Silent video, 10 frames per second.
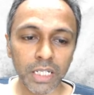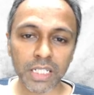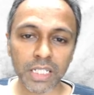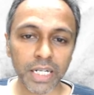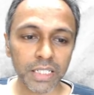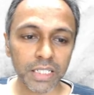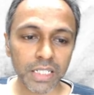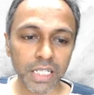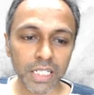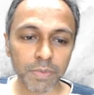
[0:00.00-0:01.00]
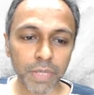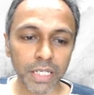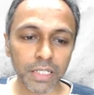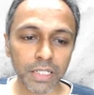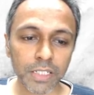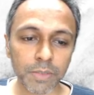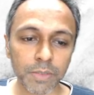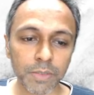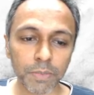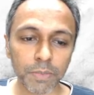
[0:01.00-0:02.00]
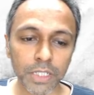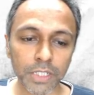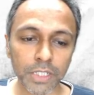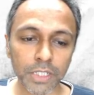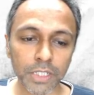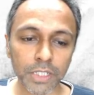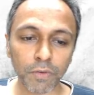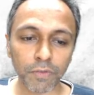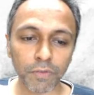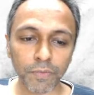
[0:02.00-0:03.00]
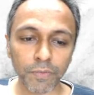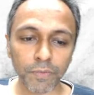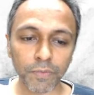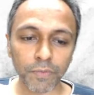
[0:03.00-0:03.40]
Let us write this as minus b plus root of